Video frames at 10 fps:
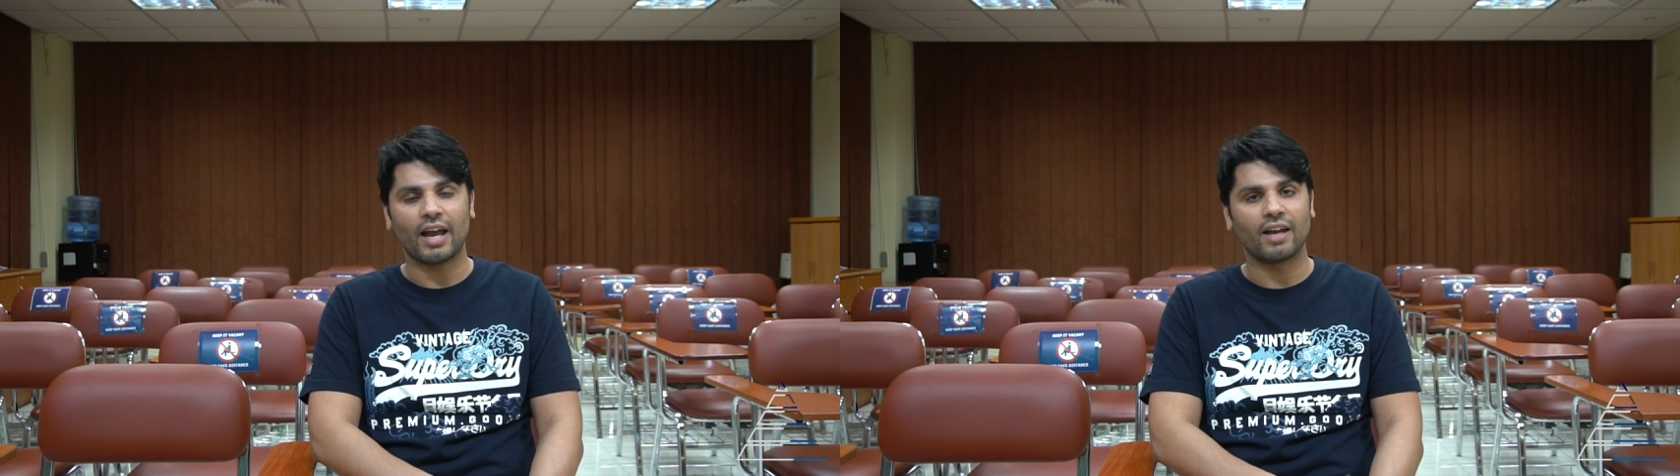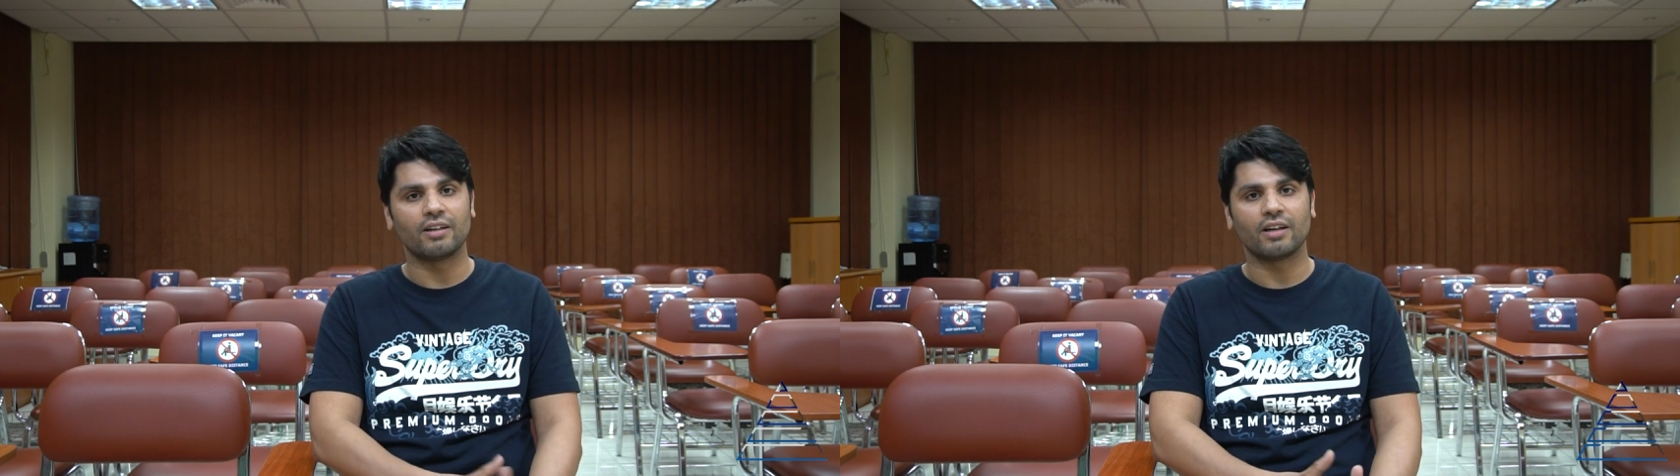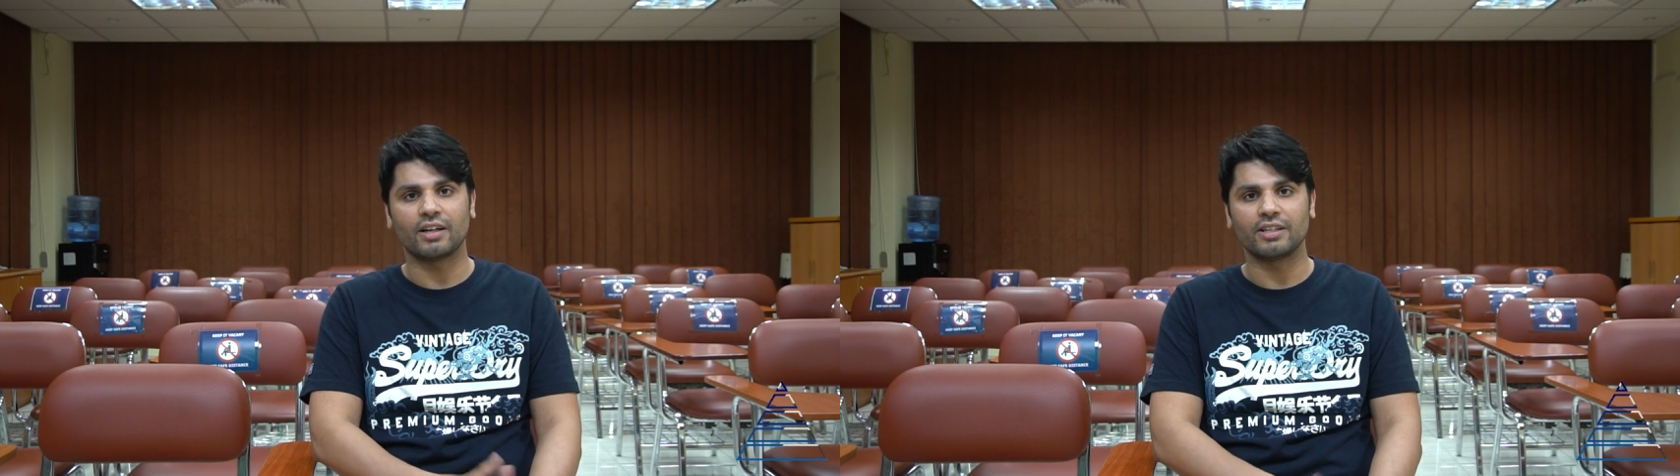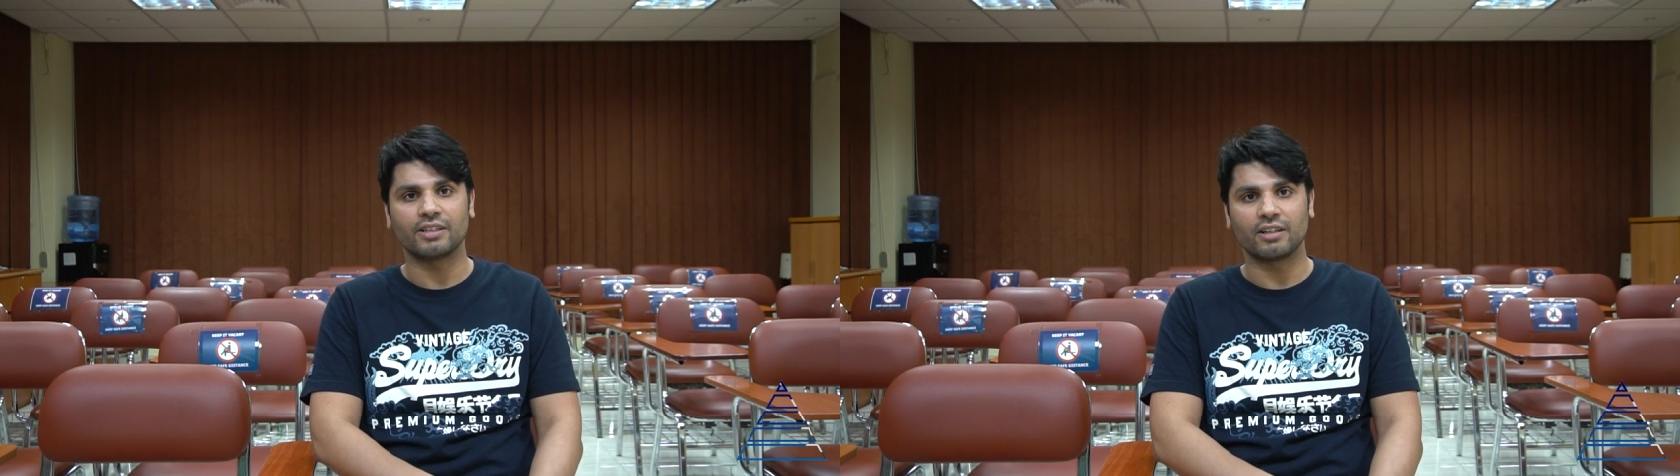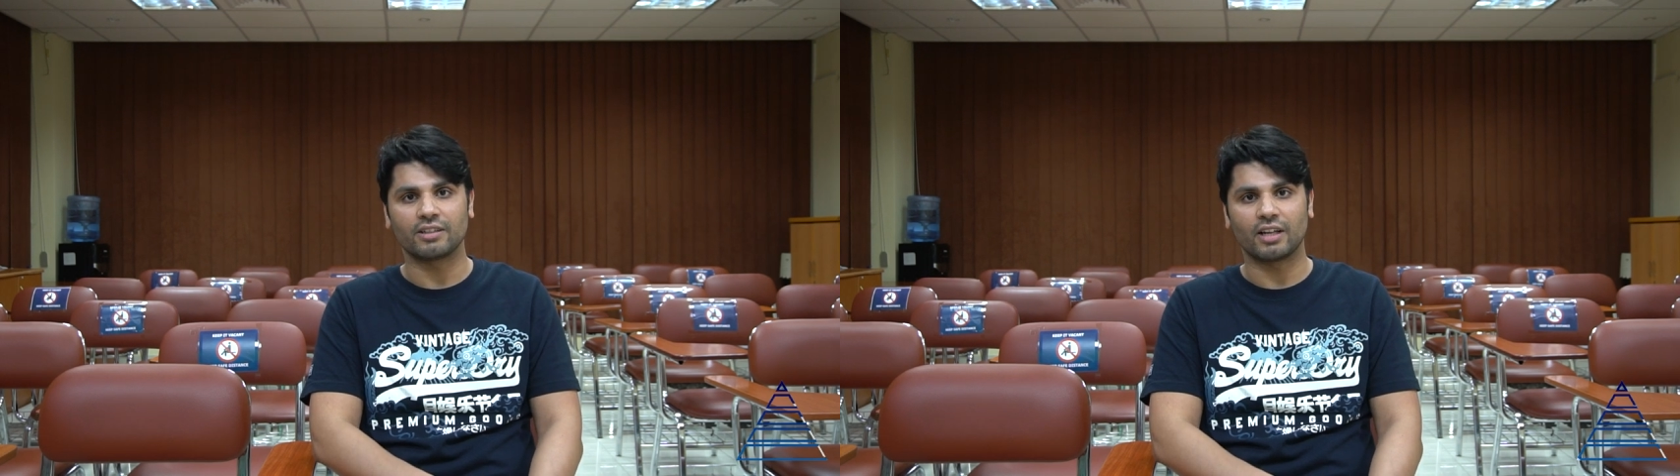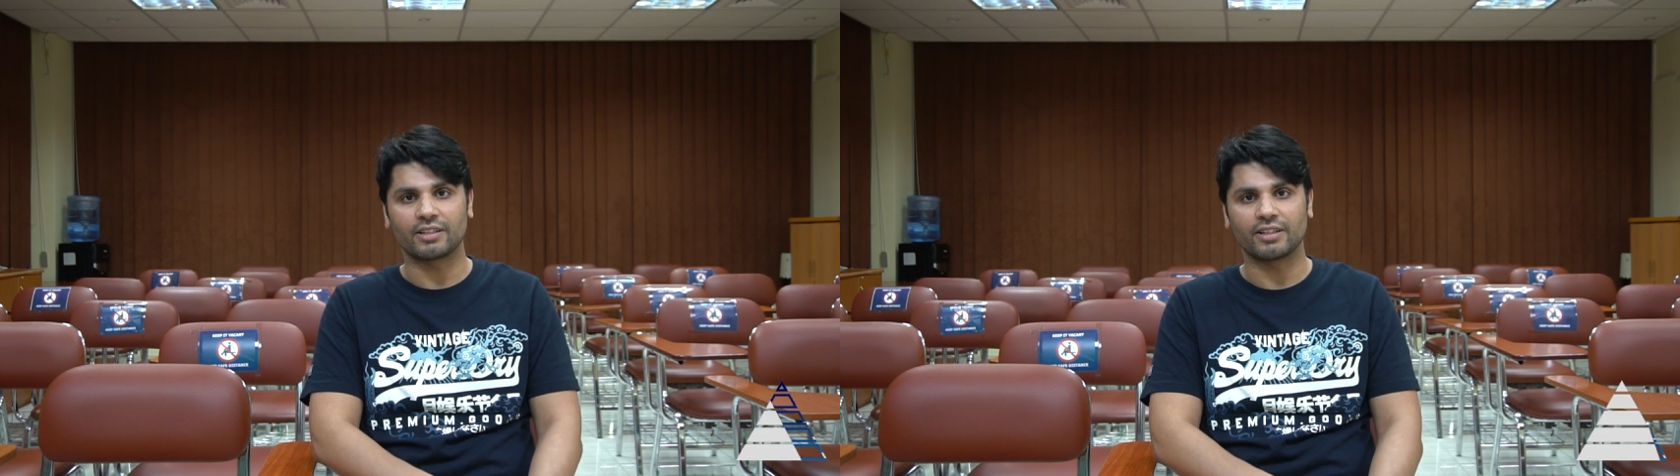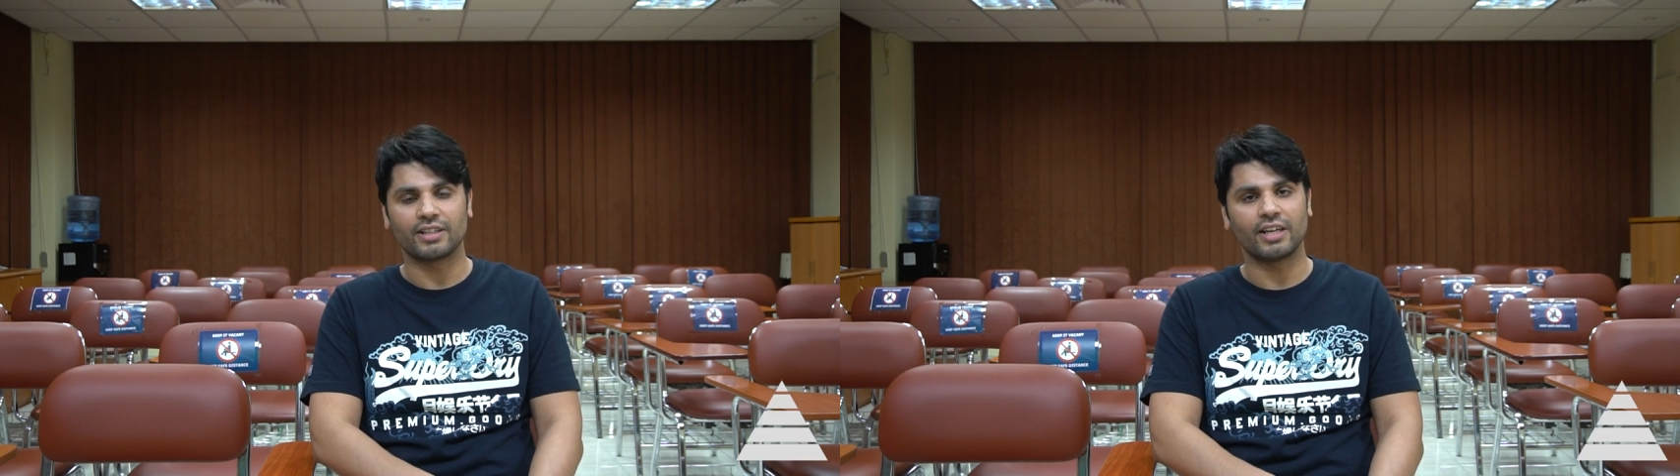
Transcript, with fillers: and Hari classes.